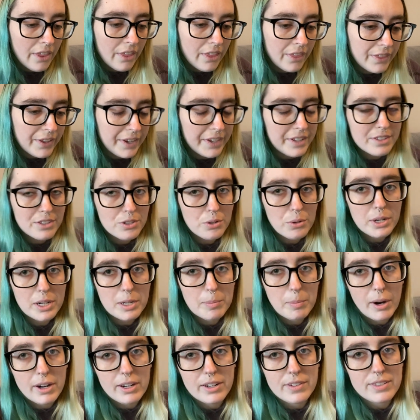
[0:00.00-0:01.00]
the historic
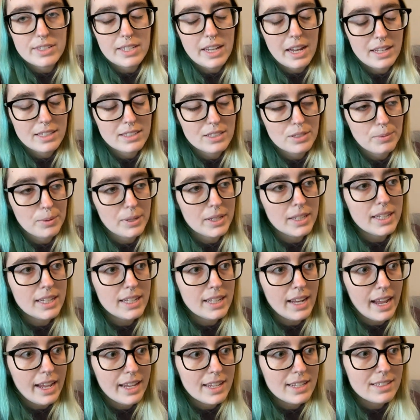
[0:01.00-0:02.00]
part of staunton is really
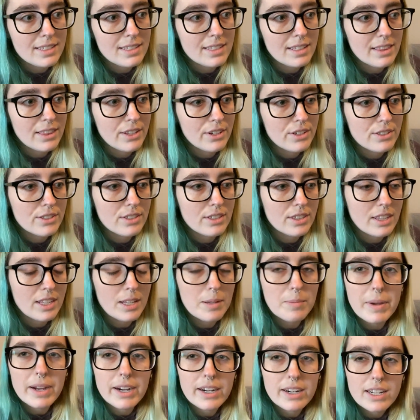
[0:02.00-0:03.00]
nice there's the
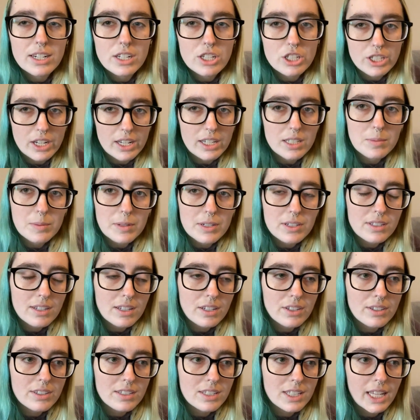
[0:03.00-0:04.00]
american shakespeare
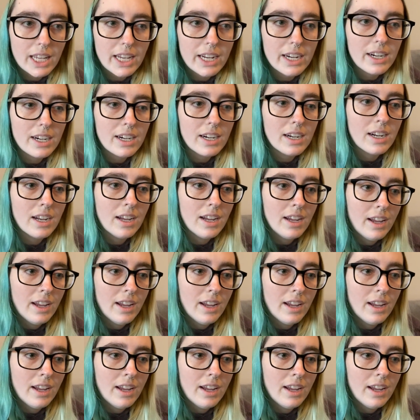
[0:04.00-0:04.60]
center is there